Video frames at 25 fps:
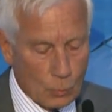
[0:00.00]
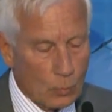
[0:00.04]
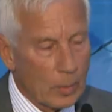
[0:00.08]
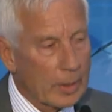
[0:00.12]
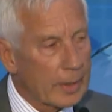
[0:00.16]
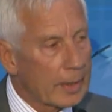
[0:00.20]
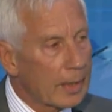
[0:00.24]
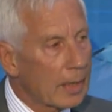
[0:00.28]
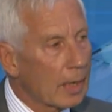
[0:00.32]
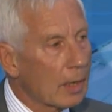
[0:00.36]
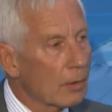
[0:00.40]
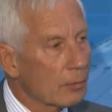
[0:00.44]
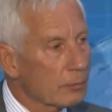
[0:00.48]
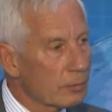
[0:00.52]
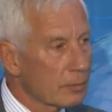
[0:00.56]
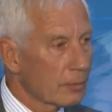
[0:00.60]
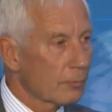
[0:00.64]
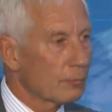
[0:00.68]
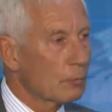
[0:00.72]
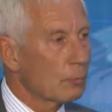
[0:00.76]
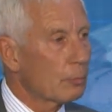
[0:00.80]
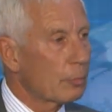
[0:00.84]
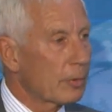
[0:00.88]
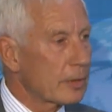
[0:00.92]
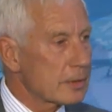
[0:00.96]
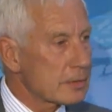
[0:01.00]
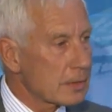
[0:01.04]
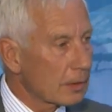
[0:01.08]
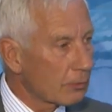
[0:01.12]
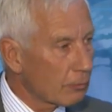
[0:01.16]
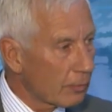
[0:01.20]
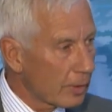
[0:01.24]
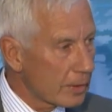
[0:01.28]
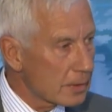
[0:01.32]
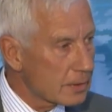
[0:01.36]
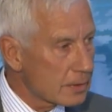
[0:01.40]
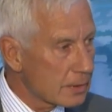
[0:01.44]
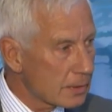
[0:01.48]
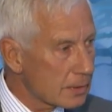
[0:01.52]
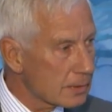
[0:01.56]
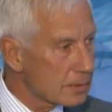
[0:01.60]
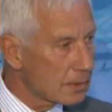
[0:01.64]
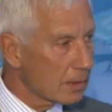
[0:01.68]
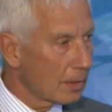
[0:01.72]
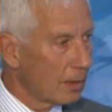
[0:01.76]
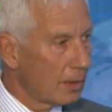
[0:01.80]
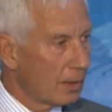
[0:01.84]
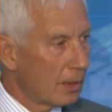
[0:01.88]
Way Out of the Present Crisis